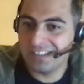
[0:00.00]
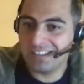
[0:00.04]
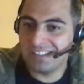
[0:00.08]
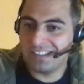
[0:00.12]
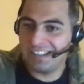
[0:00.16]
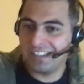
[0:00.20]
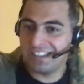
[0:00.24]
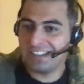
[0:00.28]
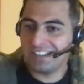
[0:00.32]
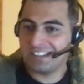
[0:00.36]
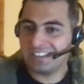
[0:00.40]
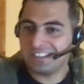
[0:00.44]
the
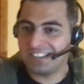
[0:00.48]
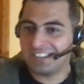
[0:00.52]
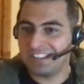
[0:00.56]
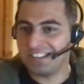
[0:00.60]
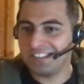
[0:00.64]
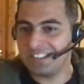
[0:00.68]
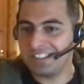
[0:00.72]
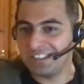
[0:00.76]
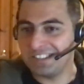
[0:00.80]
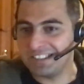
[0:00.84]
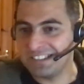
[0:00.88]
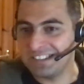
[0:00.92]
data
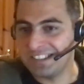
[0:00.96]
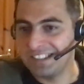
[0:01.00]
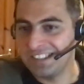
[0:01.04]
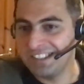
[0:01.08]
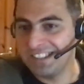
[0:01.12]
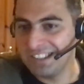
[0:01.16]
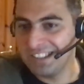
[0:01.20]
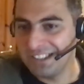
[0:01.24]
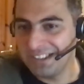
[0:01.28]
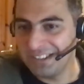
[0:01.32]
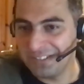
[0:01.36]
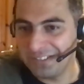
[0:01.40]
search is
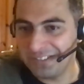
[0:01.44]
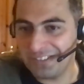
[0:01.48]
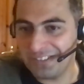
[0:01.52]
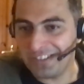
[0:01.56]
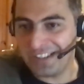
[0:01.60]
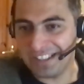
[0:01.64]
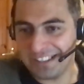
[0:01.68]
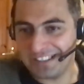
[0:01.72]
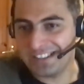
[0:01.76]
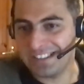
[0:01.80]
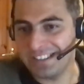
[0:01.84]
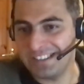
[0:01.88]

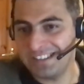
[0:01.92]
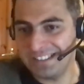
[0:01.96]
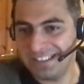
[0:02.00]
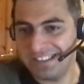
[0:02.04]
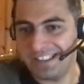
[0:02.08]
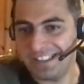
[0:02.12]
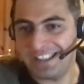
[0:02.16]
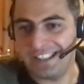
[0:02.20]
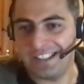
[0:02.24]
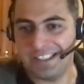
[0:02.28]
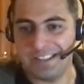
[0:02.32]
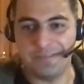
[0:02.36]
fast.
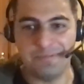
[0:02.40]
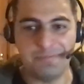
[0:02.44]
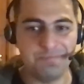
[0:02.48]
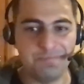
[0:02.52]
Yeah.